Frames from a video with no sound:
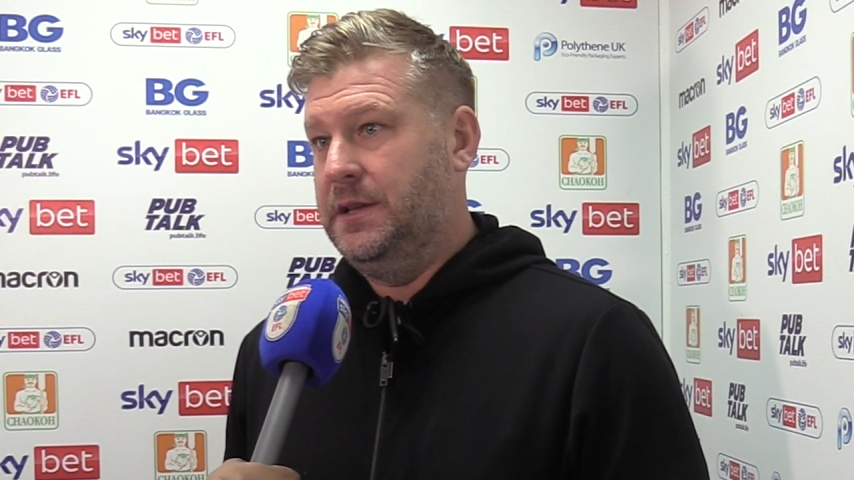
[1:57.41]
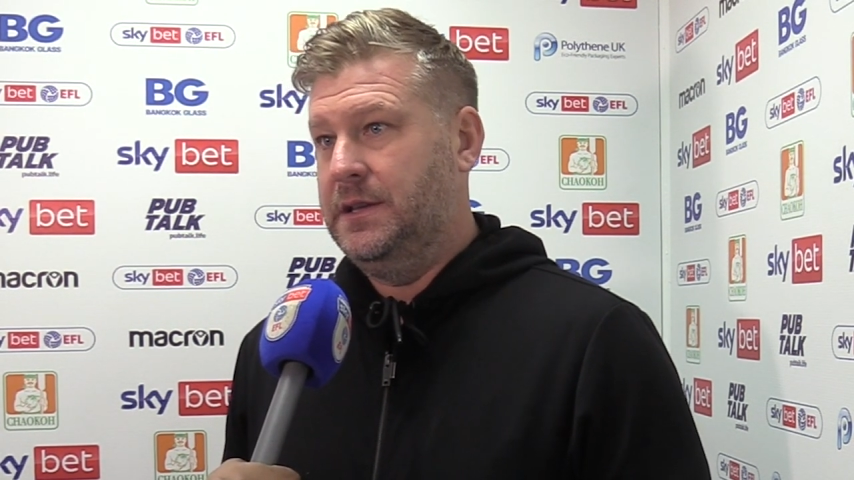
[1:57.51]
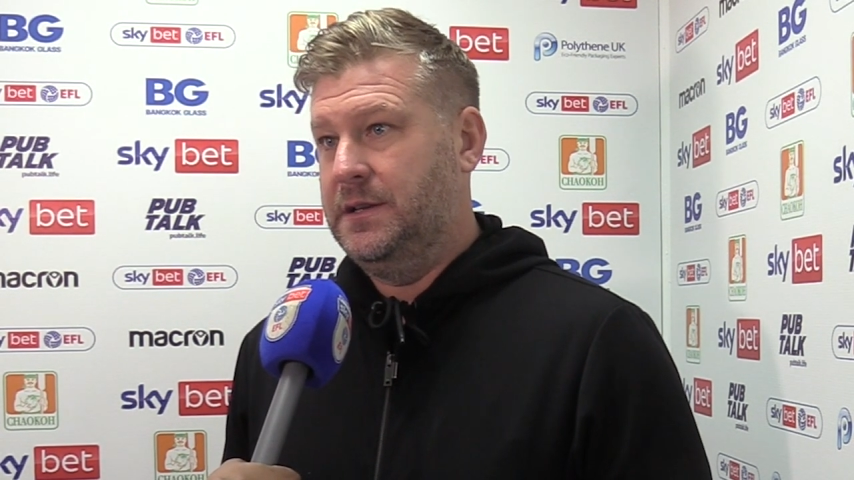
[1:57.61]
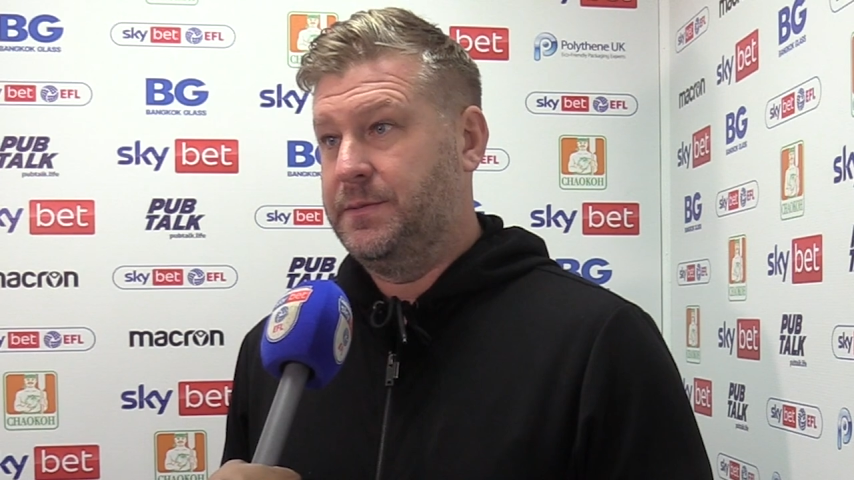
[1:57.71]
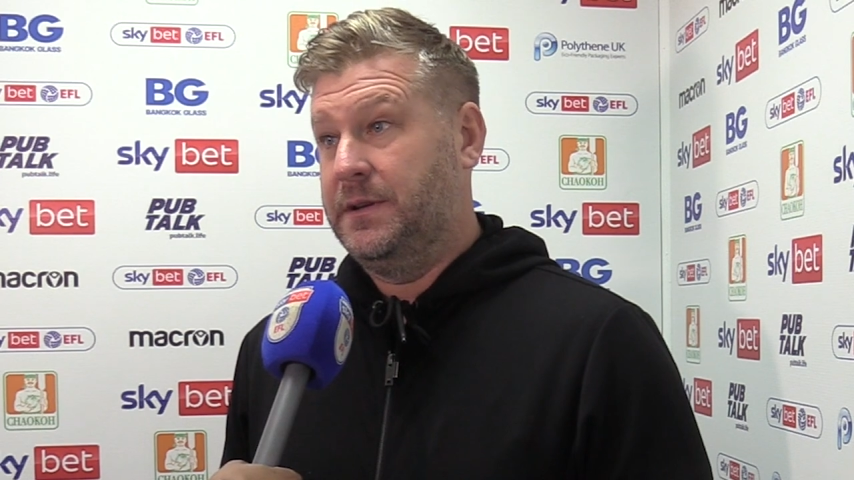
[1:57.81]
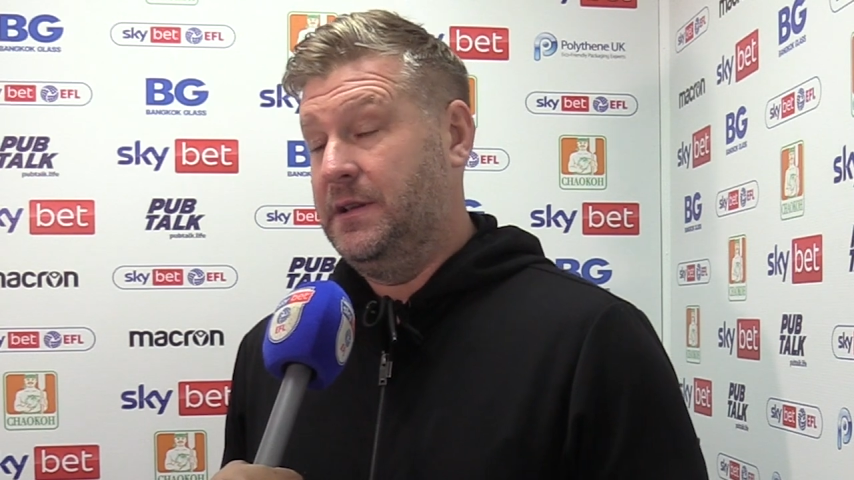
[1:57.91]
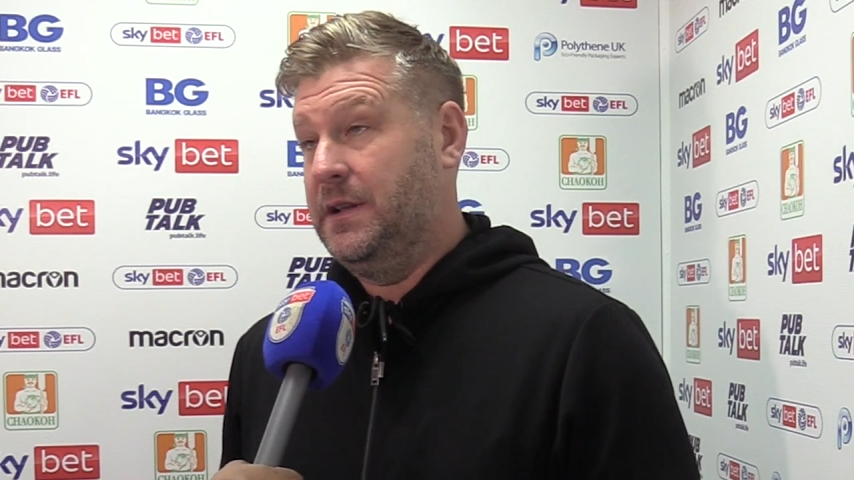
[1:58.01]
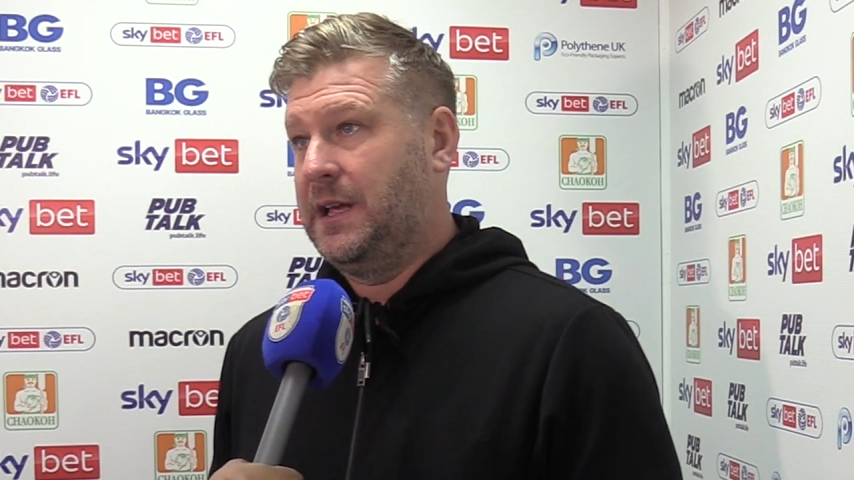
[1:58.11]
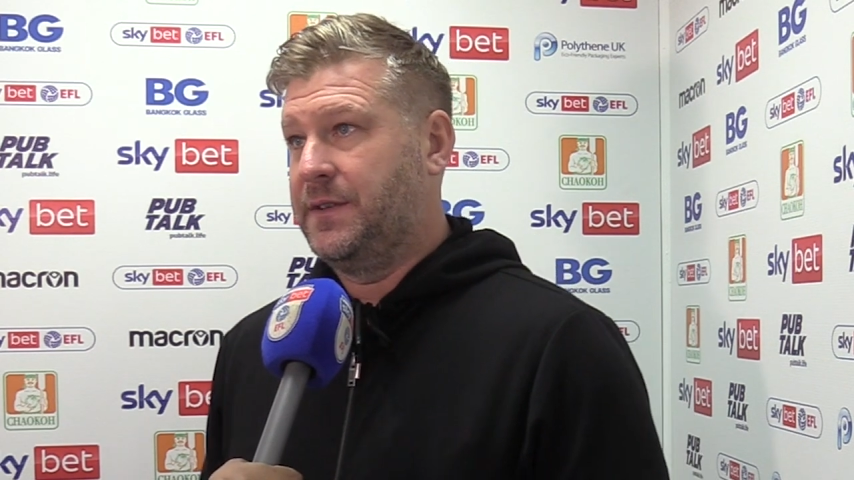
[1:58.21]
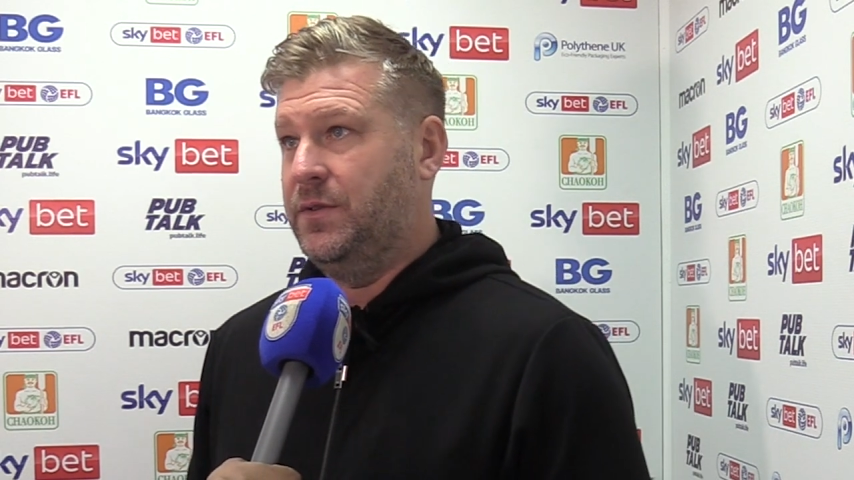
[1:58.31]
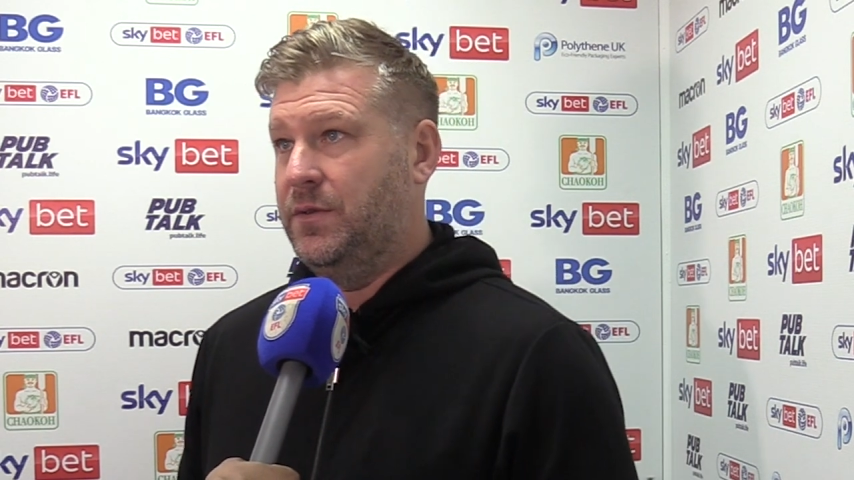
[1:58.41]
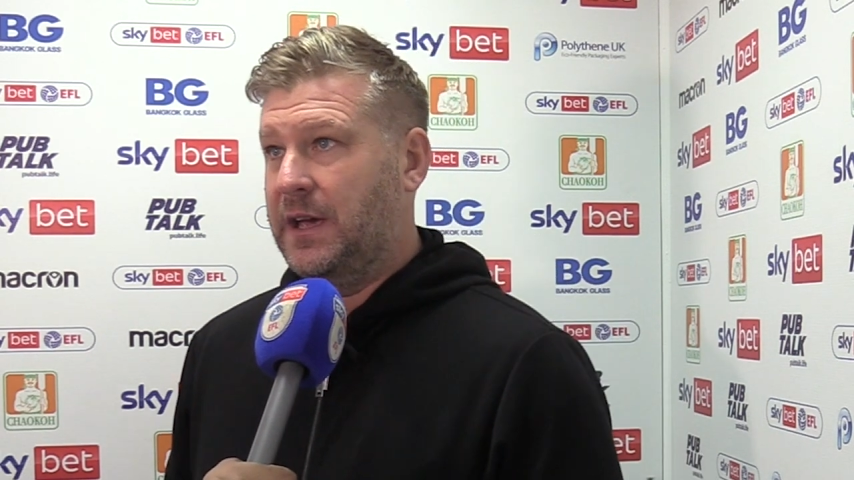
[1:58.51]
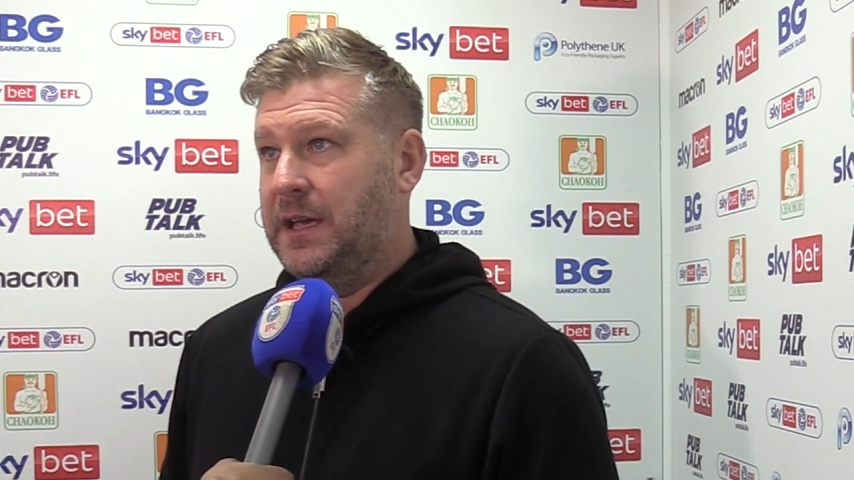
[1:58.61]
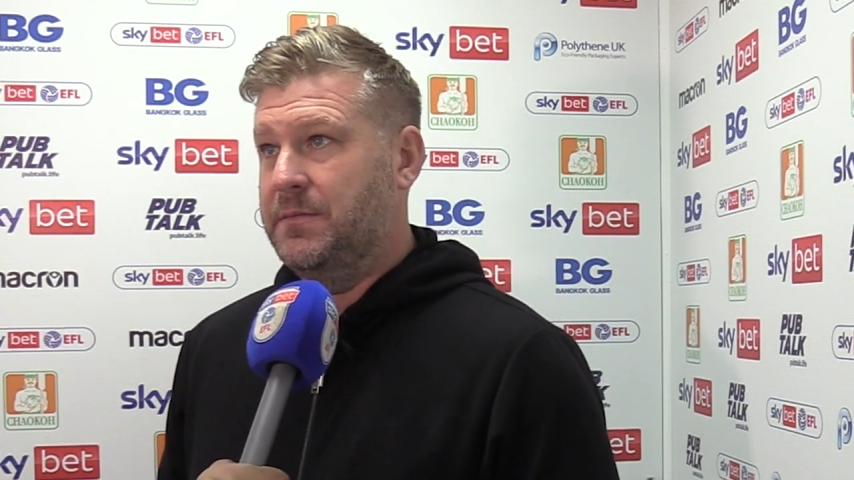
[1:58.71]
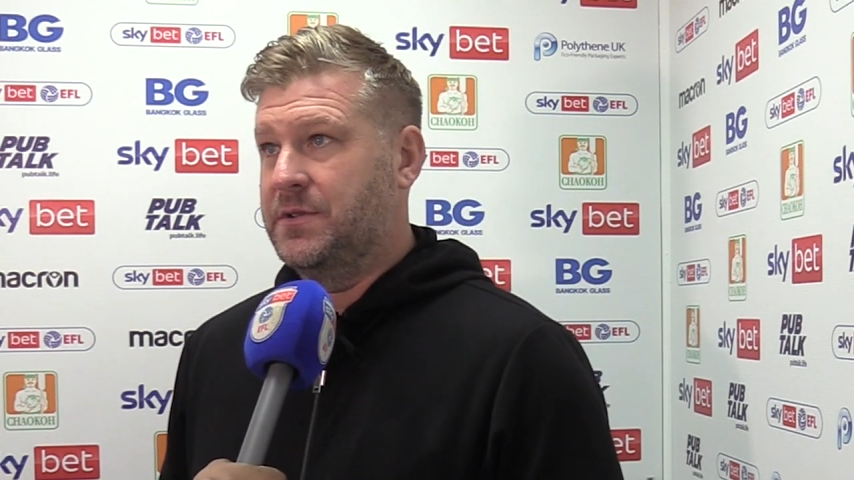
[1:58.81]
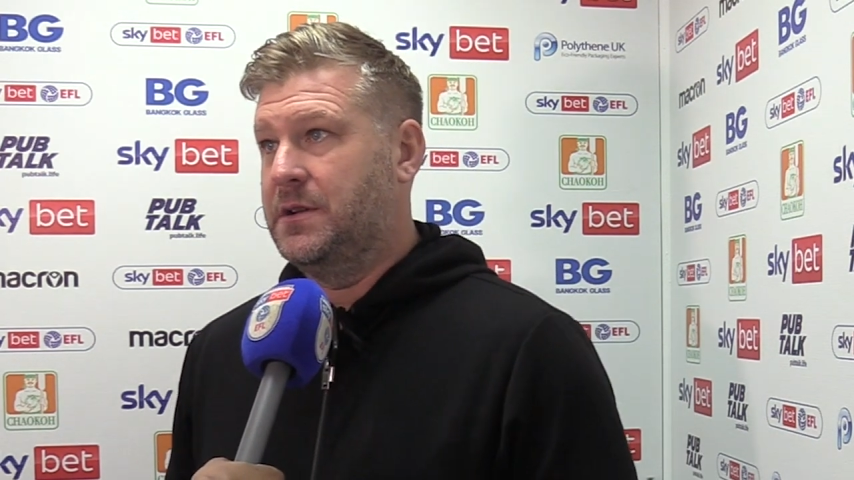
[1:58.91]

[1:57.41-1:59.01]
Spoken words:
the last few games.